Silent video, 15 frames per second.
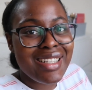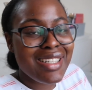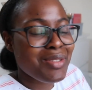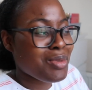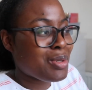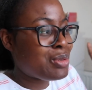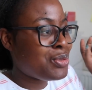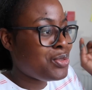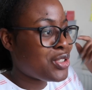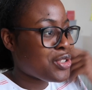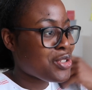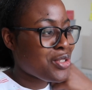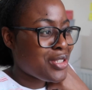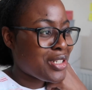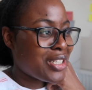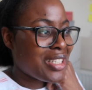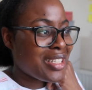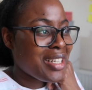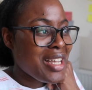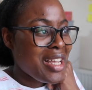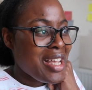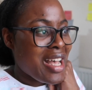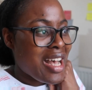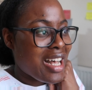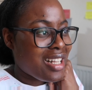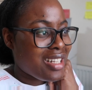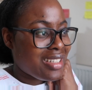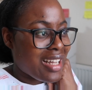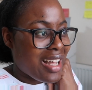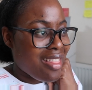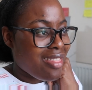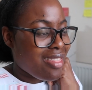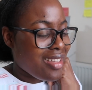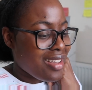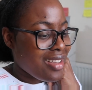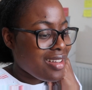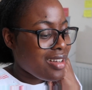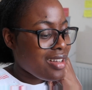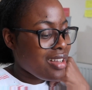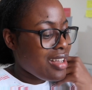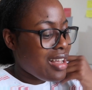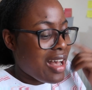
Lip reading: That's what we've just done, and I think